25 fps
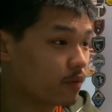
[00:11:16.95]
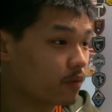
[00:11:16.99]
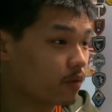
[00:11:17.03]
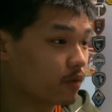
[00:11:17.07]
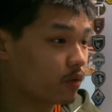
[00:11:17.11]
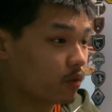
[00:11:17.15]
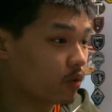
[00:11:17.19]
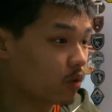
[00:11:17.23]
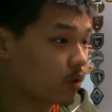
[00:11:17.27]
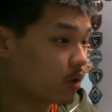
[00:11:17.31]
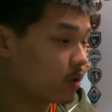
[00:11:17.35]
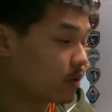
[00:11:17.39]

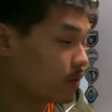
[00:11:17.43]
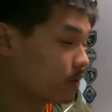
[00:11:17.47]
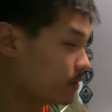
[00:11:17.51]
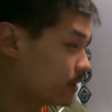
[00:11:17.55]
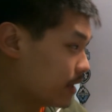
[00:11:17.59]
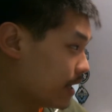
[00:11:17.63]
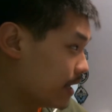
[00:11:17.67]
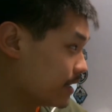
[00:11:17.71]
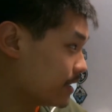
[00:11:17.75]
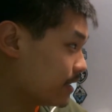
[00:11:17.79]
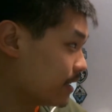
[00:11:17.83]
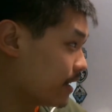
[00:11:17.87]
or
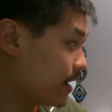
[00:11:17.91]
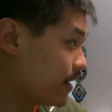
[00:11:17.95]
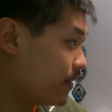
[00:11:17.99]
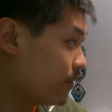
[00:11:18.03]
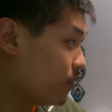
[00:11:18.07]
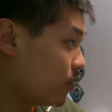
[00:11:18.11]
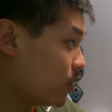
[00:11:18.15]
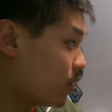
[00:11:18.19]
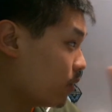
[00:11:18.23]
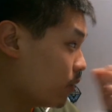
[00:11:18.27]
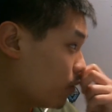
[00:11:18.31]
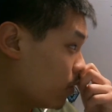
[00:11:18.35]
they signed
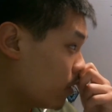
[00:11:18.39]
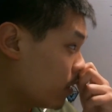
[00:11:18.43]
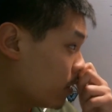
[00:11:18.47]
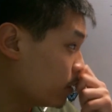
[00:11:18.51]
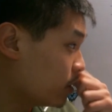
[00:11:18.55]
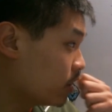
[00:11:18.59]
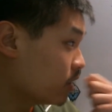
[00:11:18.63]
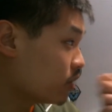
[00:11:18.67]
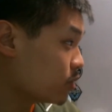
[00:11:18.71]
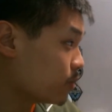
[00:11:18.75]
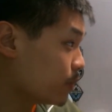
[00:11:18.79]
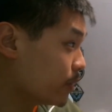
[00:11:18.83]
one of
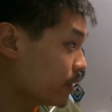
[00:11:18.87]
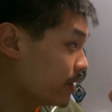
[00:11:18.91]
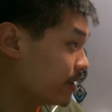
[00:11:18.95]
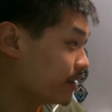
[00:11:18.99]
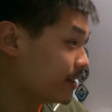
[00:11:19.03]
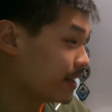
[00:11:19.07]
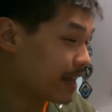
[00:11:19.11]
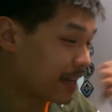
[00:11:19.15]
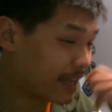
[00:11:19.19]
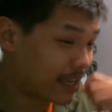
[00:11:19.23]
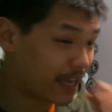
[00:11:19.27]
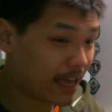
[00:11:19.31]
those players
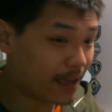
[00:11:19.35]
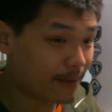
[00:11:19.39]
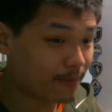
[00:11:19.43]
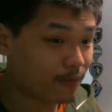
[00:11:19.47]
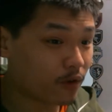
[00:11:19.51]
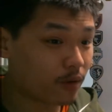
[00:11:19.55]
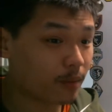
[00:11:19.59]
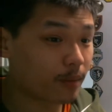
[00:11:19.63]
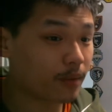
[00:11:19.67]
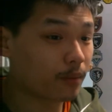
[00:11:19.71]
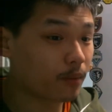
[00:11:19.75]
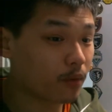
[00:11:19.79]
that came
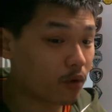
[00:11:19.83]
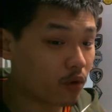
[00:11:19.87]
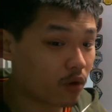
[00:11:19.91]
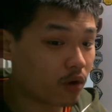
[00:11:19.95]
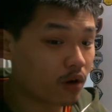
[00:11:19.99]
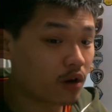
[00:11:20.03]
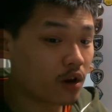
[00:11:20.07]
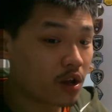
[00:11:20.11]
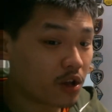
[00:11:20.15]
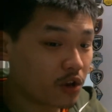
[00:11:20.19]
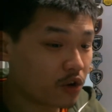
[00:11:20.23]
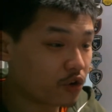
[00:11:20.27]
from a more
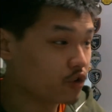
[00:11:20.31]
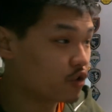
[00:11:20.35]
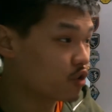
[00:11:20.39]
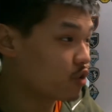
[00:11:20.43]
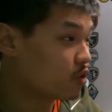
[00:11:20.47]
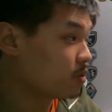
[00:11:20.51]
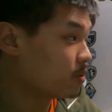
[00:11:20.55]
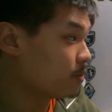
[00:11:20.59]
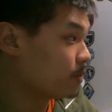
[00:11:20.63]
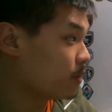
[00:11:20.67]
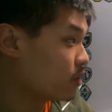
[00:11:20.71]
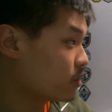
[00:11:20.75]

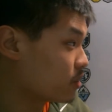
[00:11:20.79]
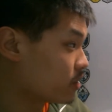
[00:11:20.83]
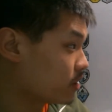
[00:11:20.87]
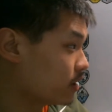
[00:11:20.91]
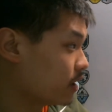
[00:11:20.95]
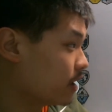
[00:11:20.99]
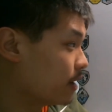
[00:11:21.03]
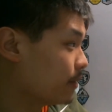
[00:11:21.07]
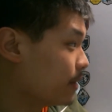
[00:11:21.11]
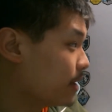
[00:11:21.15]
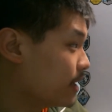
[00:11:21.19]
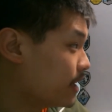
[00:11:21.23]
notable
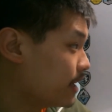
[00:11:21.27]
club,